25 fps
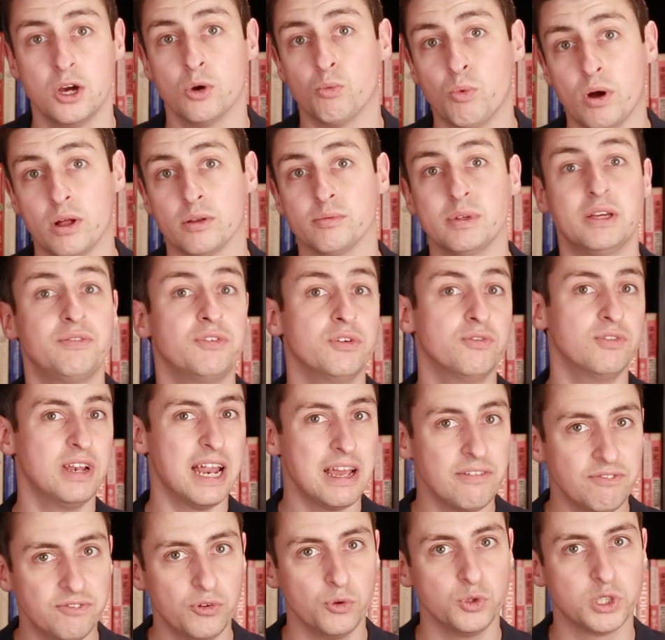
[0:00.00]
While if you've
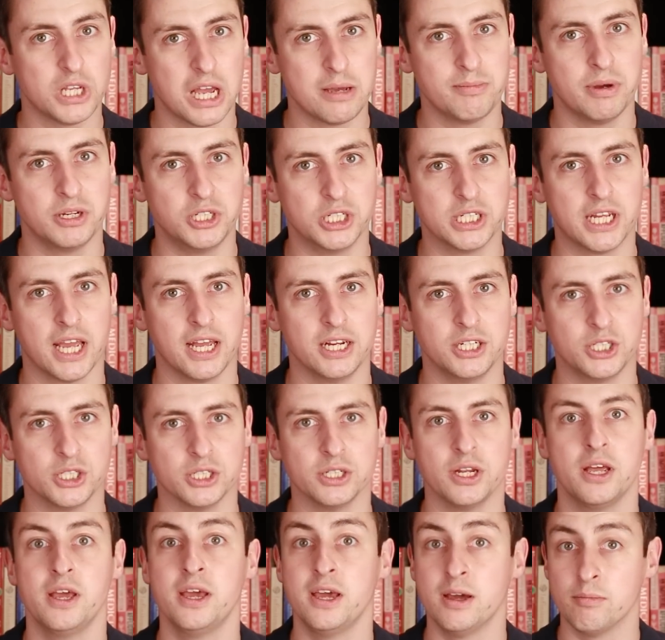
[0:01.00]
left full-time
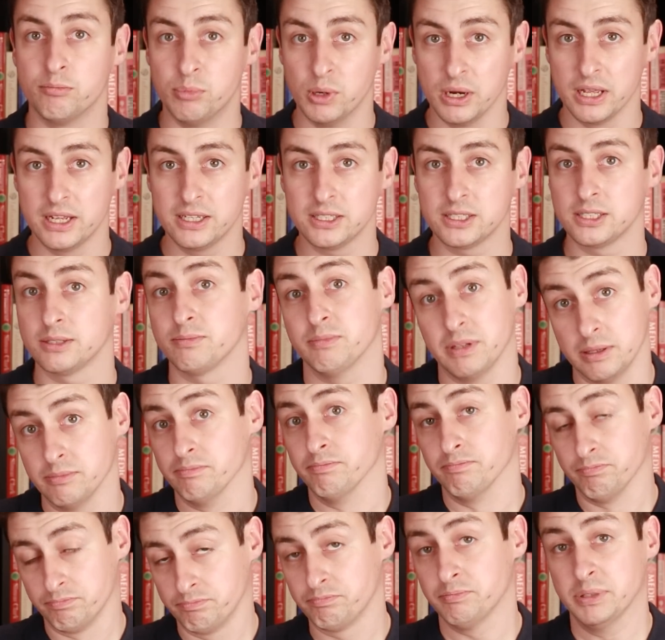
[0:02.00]
education, Brilliant,
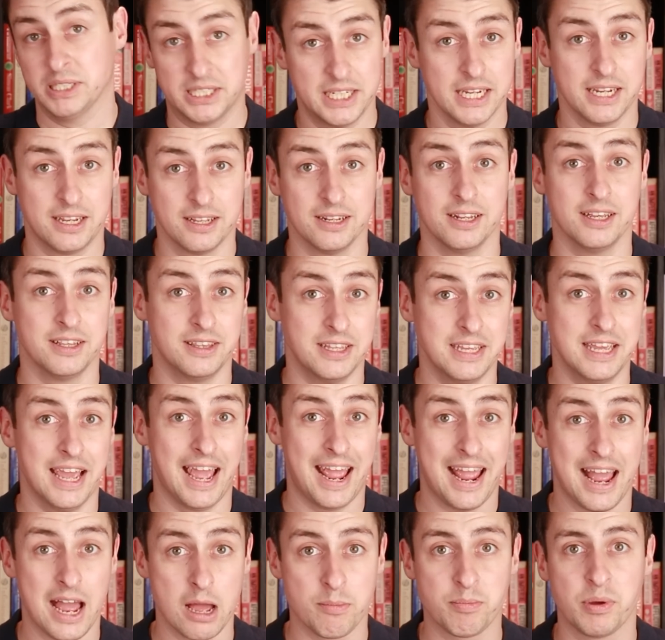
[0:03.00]
in particular the
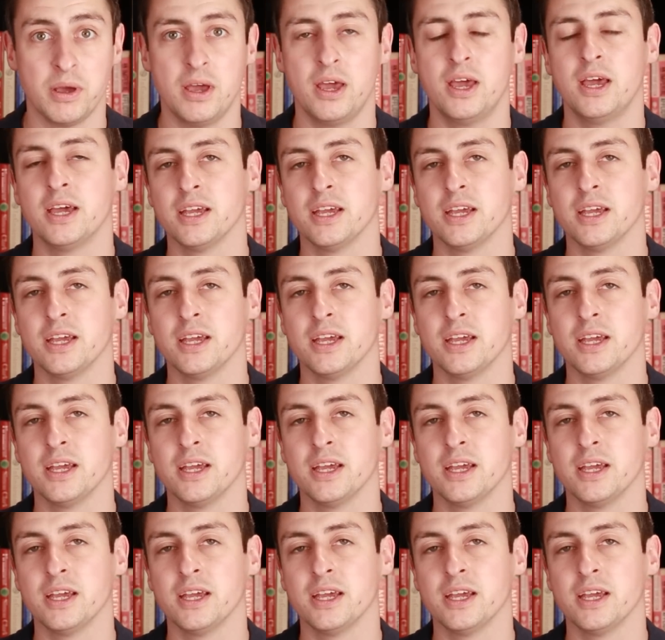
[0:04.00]
app,